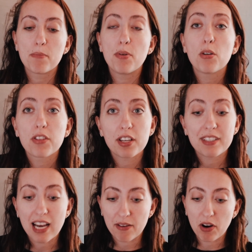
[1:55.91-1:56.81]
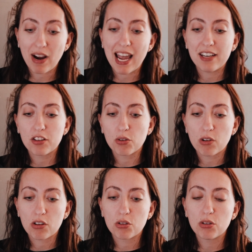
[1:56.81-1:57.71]
both a tarot and an
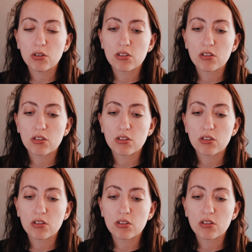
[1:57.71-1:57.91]
oracle.